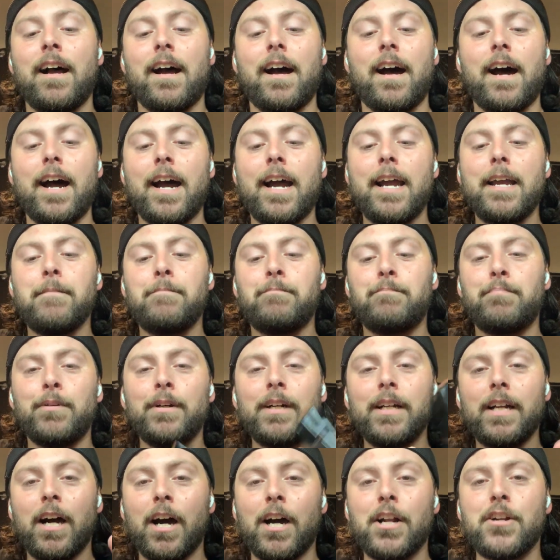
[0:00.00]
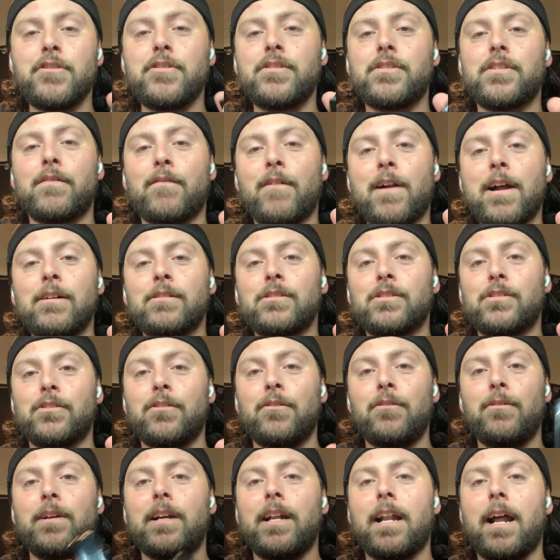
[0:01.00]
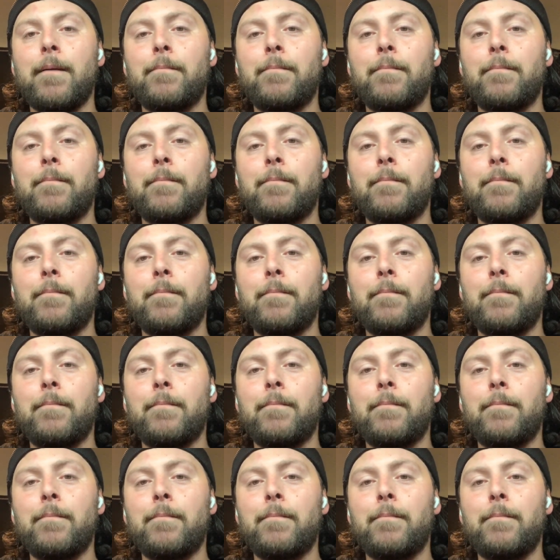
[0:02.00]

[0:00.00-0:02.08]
I put hundreds of rounds through it.